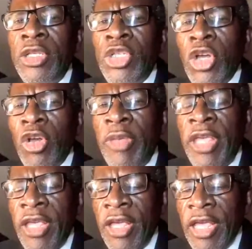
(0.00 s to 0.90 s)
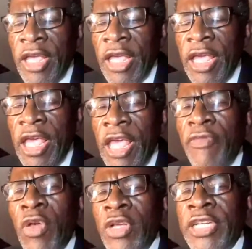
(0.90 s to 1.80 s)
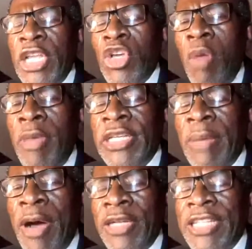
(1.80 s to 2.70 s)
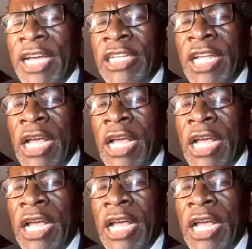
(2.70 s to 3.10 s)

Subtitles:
Jeremy, have you got any comment about that?